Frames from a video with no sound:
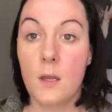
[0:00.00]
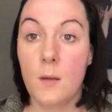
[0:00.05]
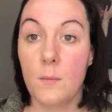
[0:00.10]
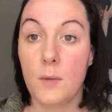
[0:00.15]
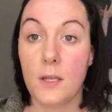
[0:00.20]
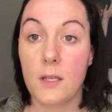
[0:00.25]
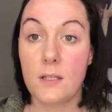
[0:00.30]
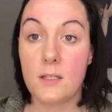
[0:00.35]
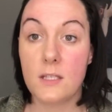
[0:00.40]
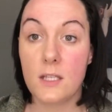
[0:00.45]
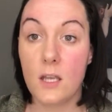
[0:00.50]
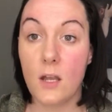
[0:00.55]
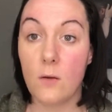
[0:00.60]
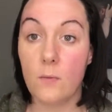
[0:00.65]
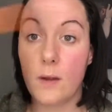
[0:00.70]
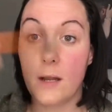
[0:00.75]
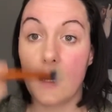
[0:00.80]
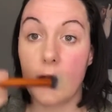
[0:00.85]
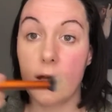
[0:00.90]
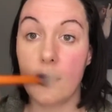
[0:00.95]
You can see
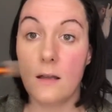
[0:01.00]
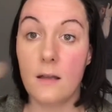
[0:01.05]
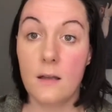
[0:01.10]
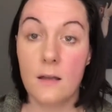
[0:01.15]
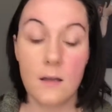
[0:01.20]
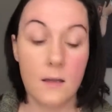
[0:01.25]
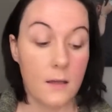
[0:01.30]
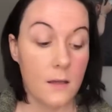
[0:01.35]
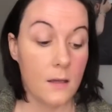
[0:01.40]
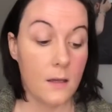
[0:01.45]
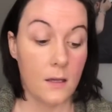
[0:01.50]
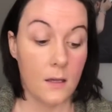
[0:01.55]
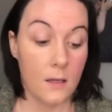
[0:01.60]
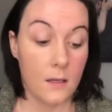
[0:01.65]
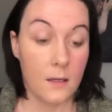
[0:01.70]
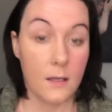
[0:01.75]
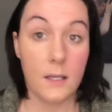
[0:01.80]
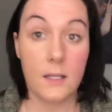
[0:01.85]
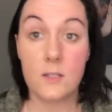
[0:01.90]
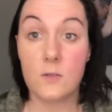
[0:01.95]
already
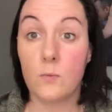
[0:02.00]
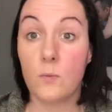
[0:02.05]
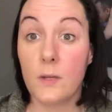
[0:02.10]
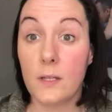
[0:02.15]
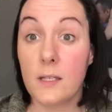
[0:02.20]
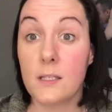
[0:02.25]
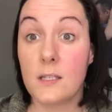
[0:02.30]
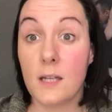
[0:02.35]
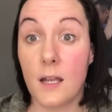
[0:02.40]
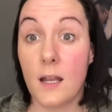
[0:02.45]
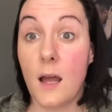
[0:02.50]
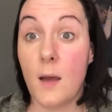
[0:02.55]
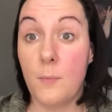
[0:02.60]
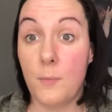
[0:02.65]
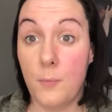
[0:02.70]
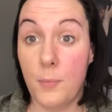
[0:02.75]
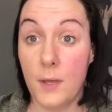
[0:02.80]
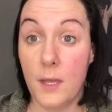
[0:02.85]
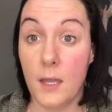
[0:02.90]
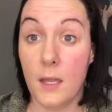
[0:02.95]
it's really done a
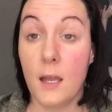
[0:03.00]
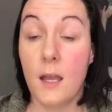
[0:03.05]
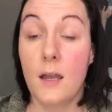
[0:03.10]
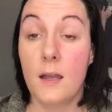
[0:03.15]
big